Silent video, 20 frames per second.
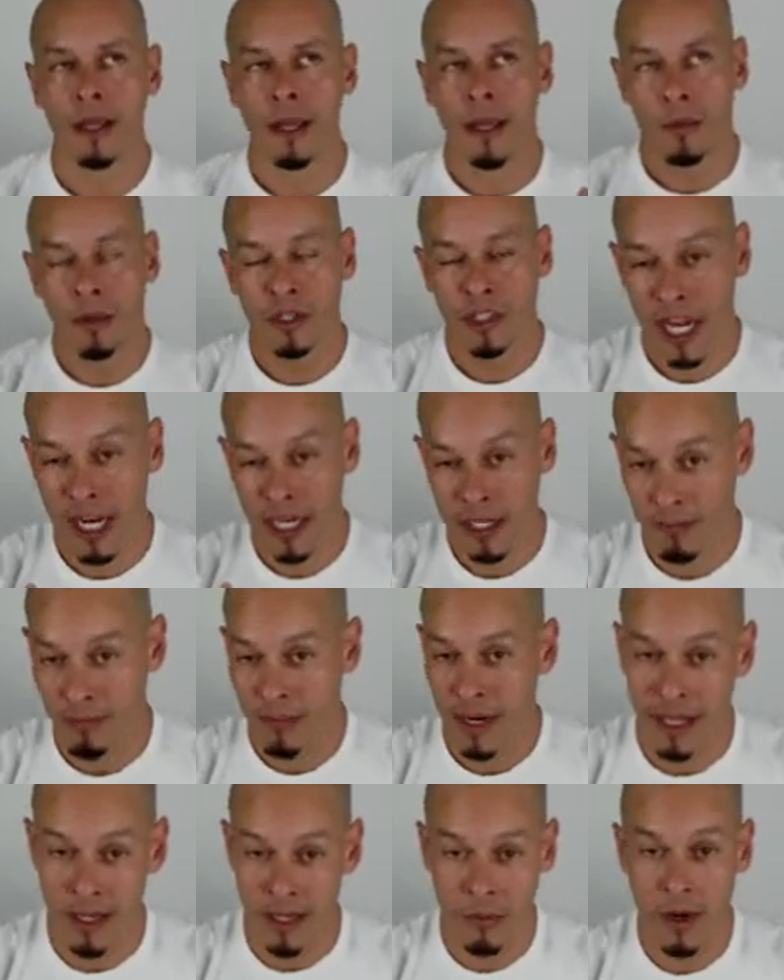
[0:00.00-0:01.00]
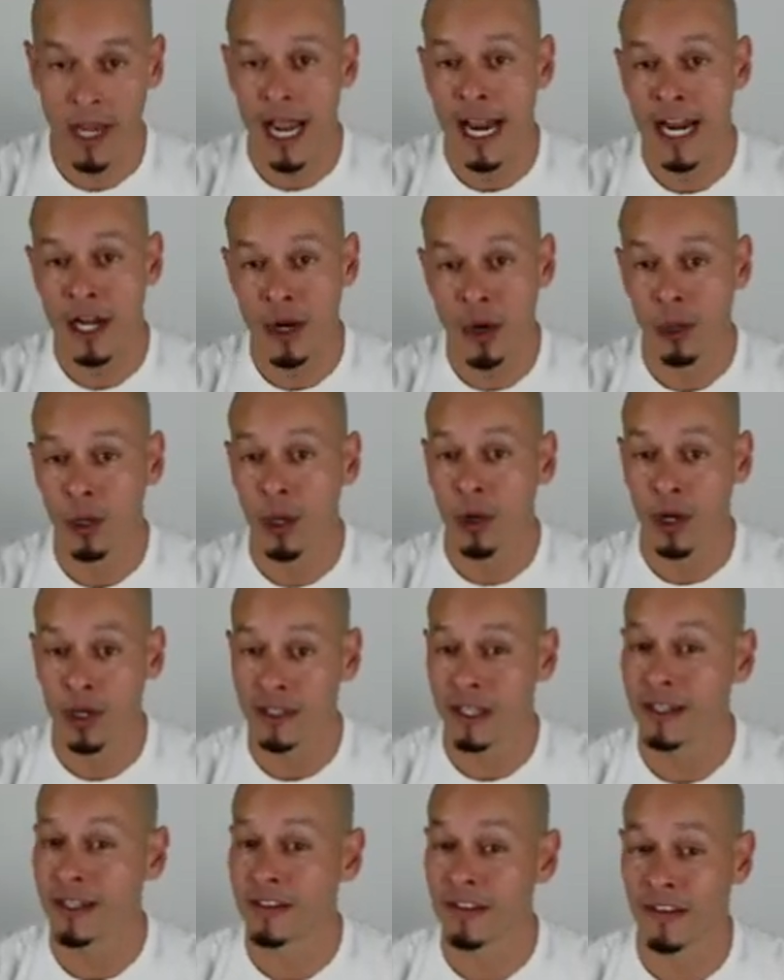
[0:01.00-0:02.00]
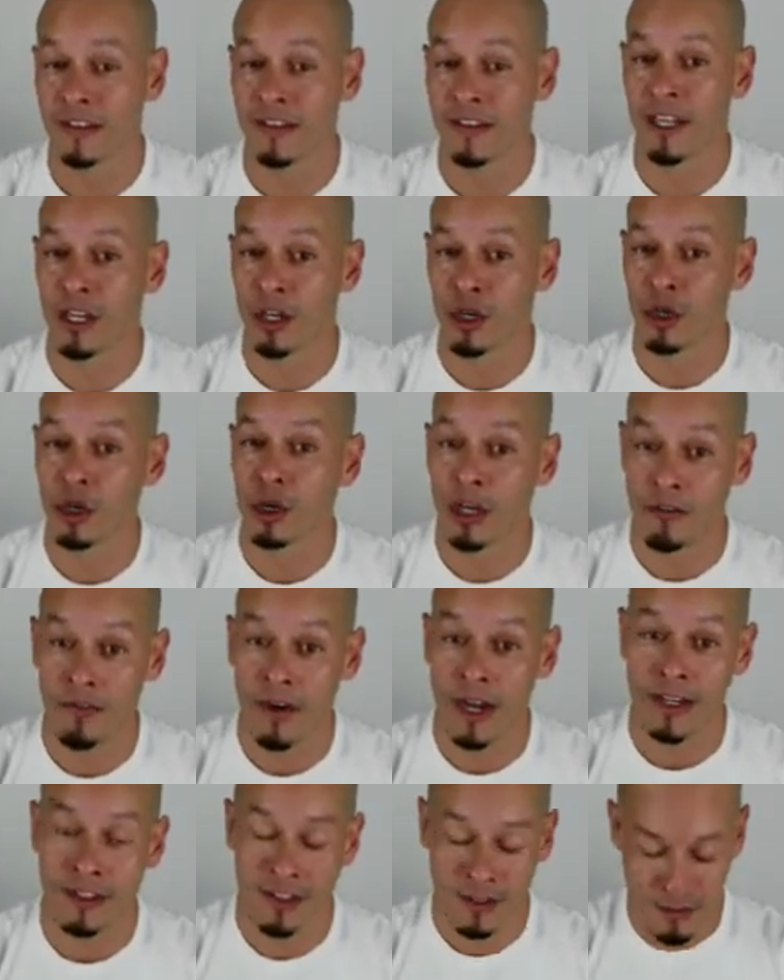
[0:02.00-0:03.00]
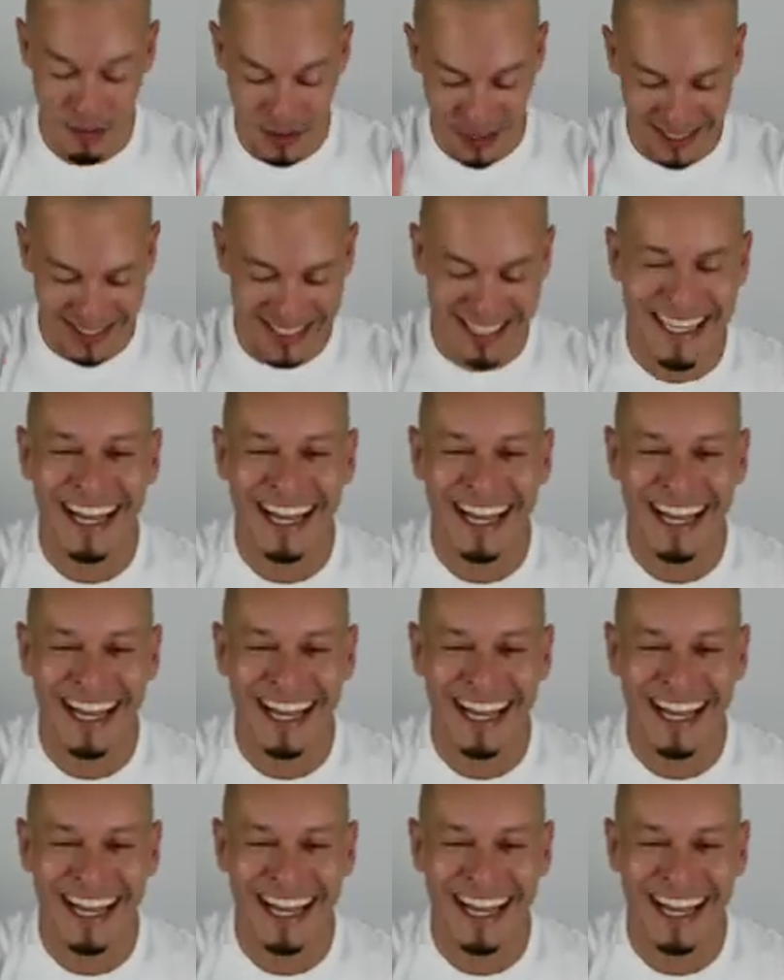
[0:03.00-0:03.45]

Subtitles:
which by the way, I no longer think this is like good advice, but,